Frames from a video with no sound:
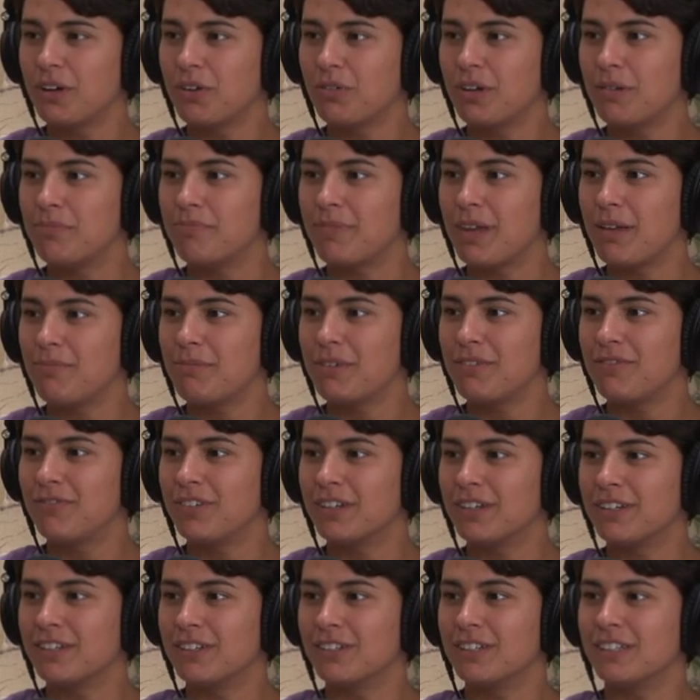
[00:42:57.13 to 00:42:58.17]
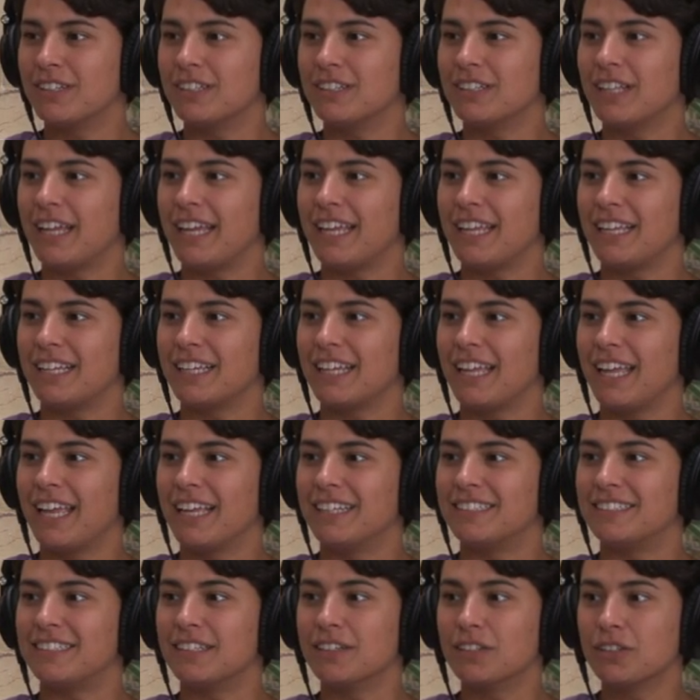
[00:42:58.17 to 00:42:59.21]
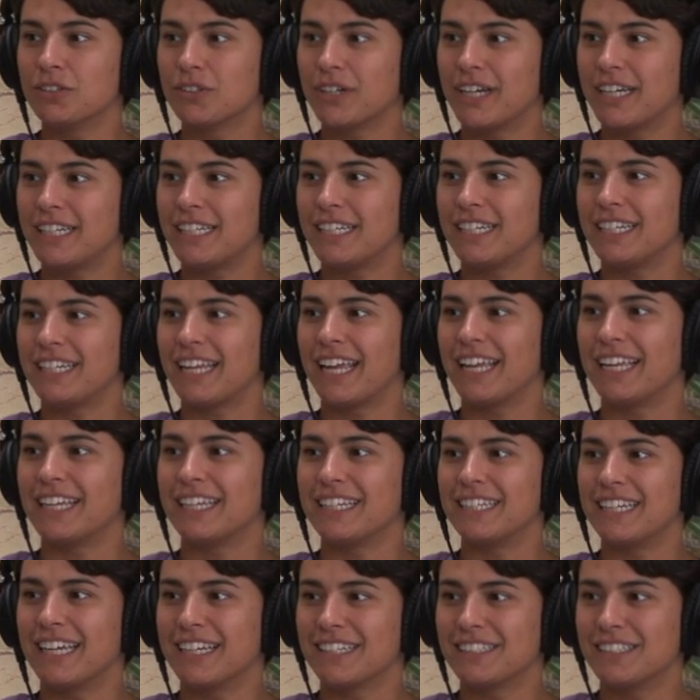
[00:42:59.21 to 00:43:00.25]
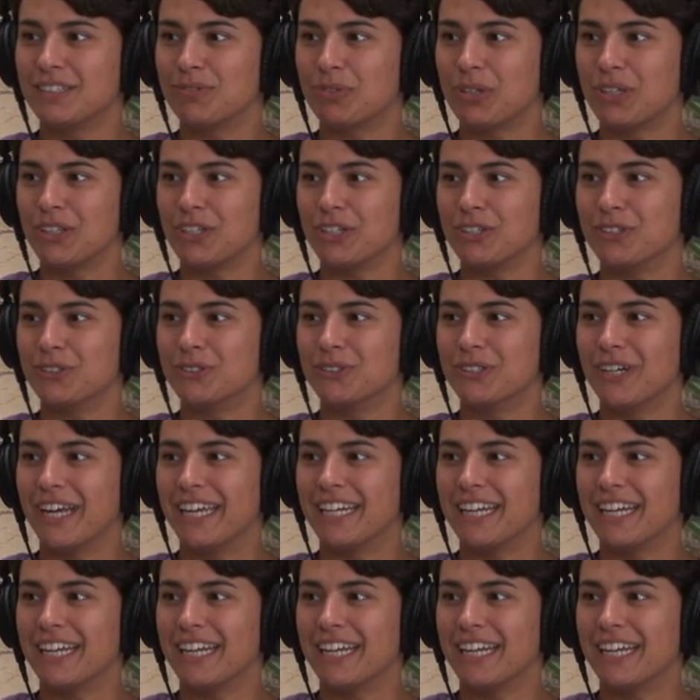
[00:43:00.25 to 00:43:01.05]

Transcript: It made me feel like exhilarated and connected with you, and